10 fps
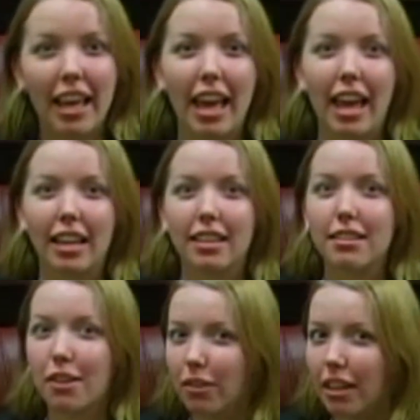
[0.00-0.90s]
And this
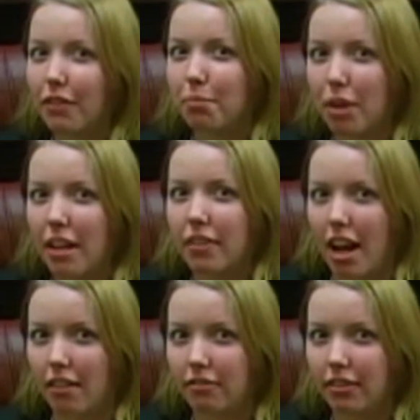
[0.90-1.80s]
is only if you're brave
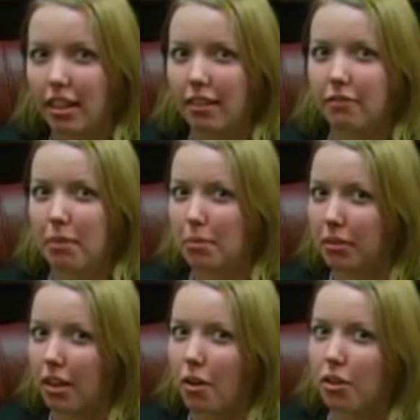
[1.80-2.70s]
enough. If people
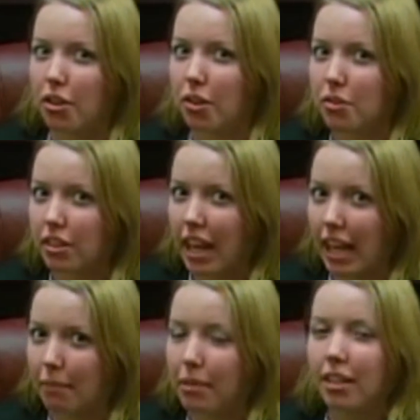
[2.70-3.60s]
know your username